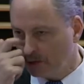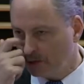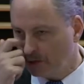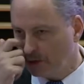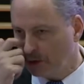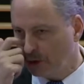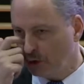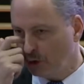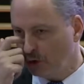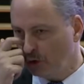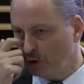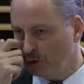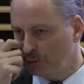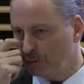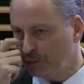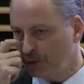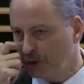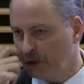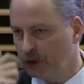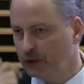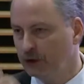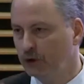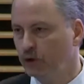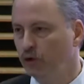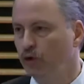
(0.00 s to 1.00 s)
The
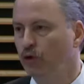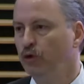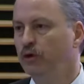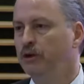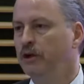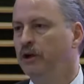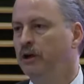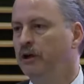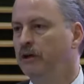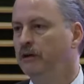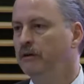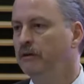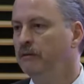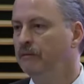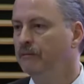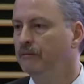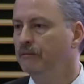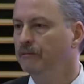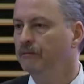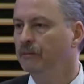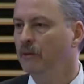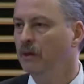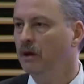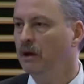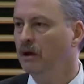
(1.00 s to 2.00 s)
European Union
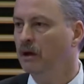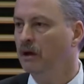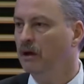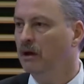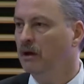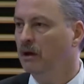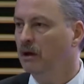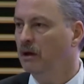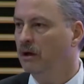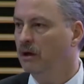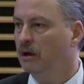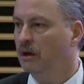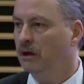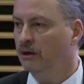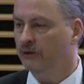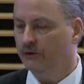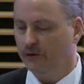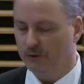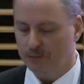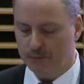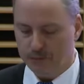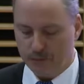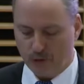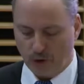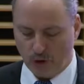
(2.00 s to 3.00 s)
is
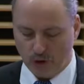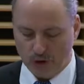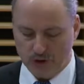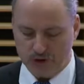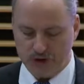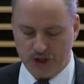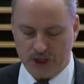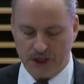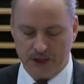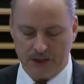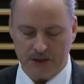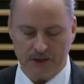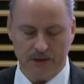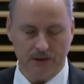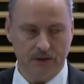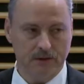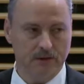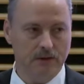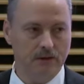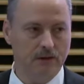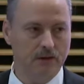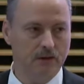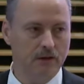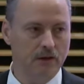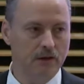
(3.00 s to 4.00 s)
a project
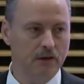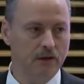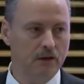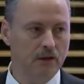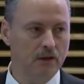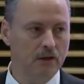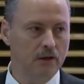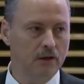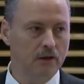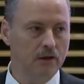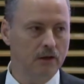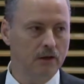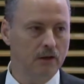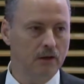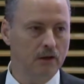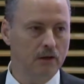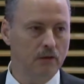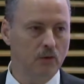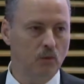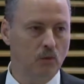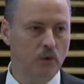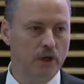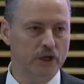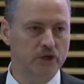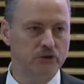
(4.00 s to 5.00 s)

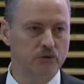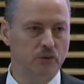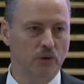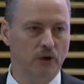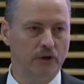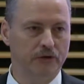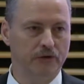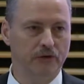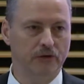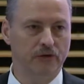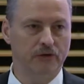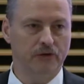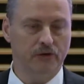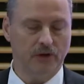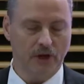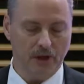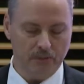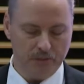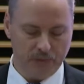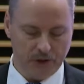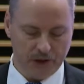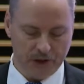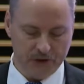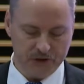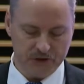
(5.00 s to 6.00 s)
which was
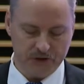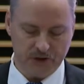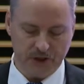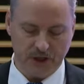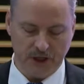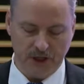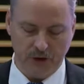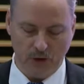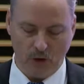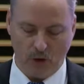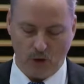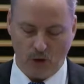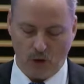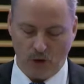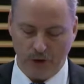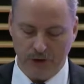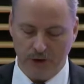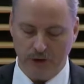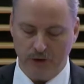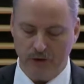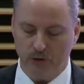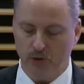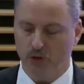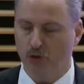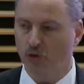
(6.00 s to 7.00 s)
established in
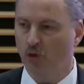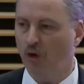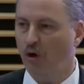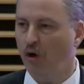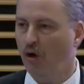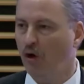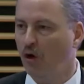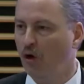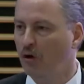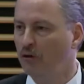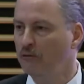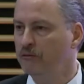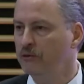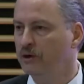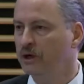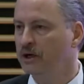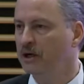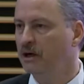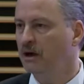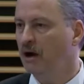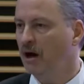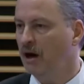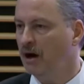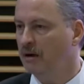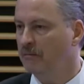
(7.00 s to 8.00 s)
order to
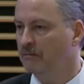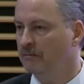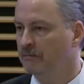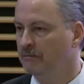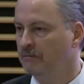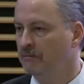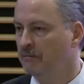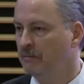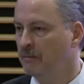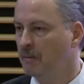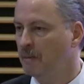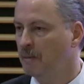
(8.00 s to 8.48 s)
overcome